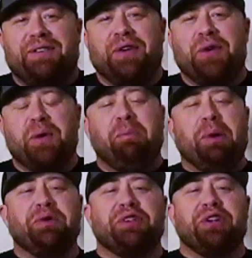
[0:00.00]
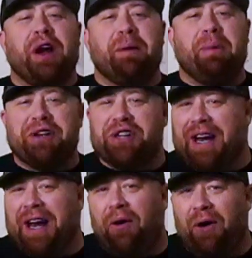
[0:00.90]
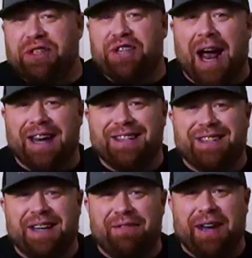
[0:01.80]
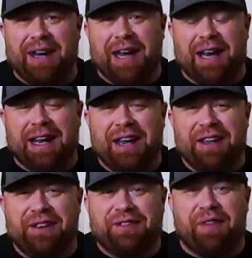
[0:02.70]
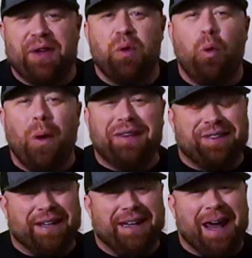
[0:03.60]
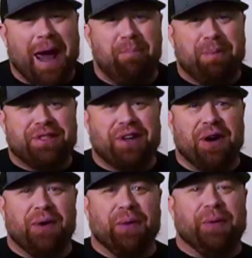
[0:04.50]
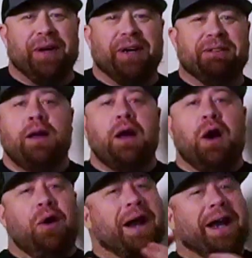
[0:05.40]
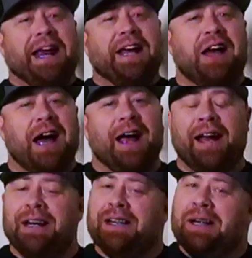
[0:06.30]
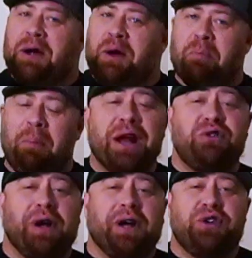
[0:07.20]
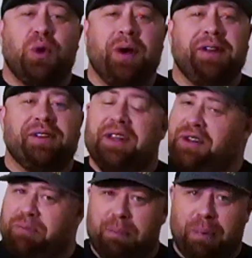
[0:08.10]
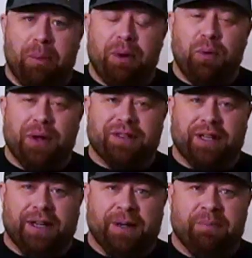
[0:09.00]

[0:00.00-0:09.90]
to Boozin on a Budget here on Titan TV. It is the whiskey episode. Alright, I can't lie. My drink of choice is bourbon whiskey.